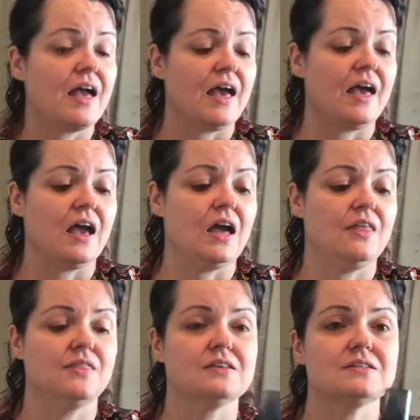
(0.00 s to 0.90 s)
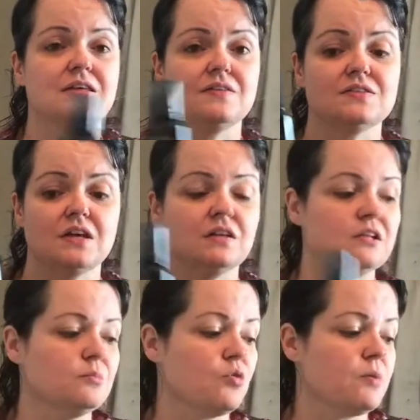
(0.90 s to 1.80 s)
and this gives it a little
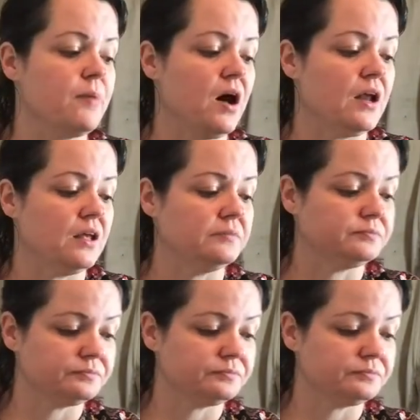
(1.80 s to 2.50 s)
more body.